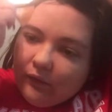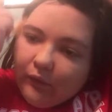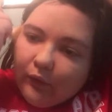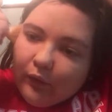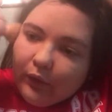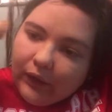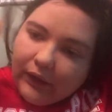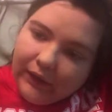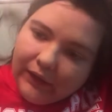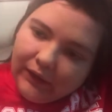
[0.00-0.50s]

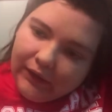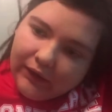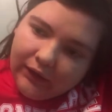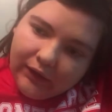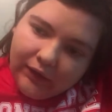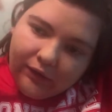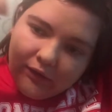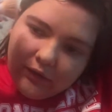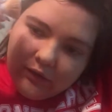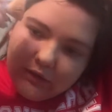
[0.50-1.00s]
forehead,
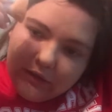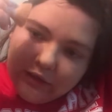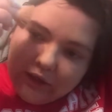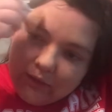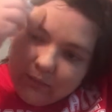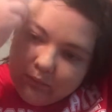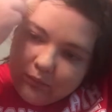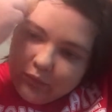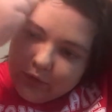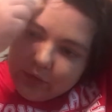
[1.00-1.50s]

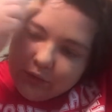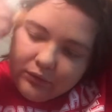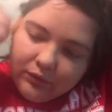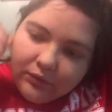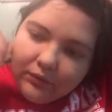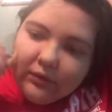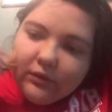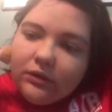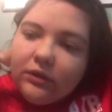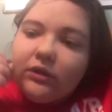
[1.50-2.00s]

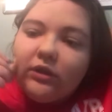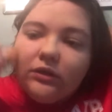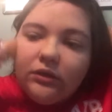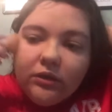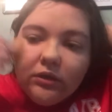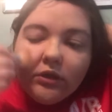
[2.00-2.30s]
temples,